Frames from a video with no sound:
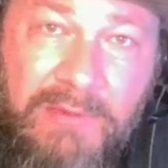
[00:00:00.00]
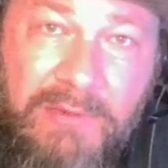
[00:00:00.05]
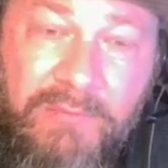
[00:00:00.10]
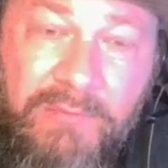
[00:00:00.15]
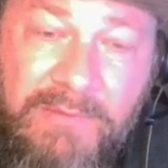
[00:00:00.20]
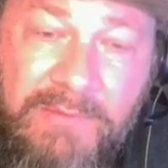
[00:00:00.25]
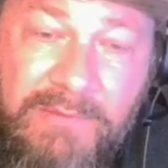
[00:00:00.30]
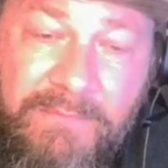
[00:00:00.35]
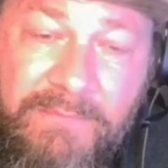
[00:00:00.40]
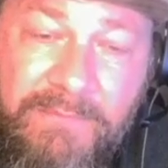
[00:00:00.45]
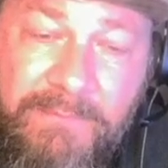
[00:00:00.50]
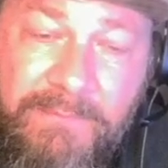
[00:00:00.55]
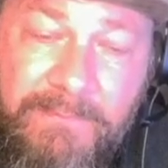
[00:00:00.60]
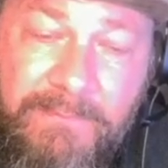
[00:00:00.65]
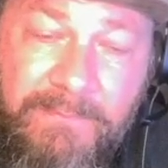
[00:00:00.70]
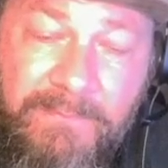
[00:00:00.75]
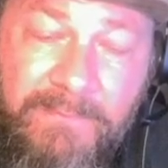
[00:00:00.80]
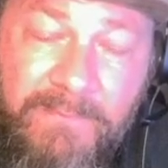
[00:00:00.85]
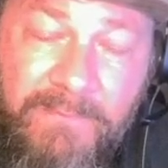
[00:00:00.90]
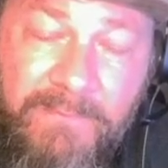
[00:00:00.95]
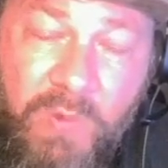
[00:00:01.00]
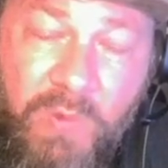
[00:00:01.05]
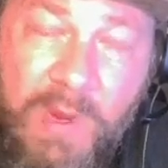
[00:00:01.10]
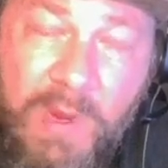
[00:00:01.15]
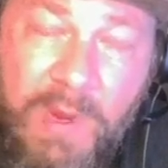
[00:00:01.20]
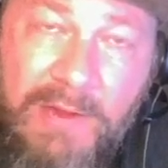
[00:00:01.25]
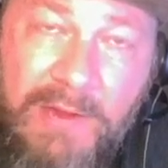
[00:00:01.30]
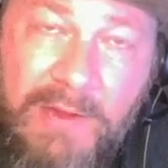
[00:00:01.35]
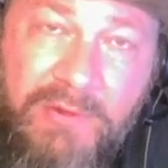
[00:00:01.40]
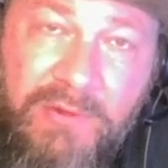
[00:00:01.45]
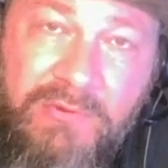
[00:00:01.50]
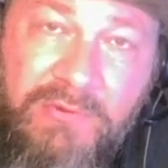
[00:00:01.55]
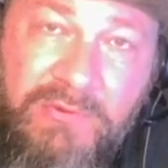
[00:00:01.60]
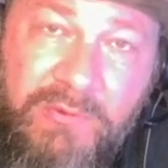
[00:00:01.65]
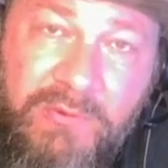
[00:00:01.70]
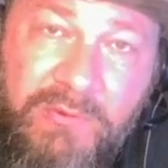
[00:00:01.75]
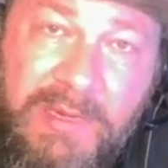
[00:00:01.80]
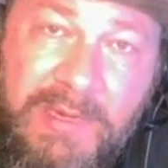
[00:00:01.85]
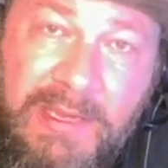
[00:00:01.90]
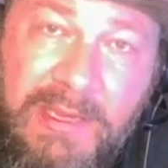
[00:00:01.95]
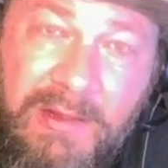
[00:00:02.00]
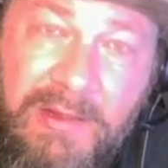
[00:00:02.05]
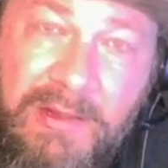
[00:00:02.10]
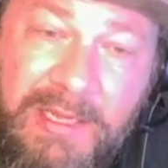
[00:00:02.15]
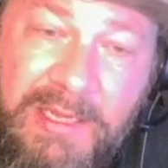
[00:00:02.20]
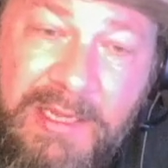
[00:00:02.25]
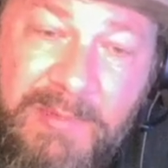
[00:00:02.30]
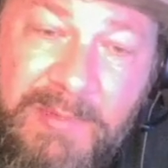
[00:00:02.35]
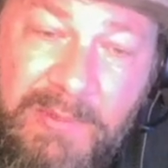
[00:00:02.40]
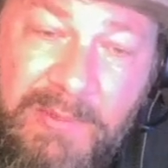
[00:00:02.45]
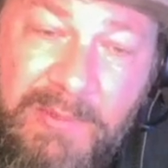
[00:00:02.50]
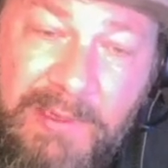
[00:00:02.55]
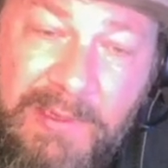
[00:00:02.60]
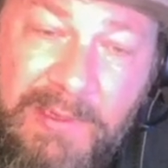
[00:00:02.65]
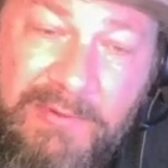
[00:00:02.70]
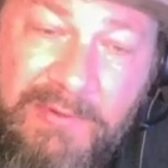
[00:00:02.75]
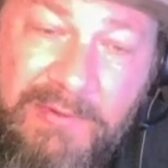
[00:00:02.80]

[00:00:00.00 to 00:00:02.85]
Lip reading: require you to kill enemy units.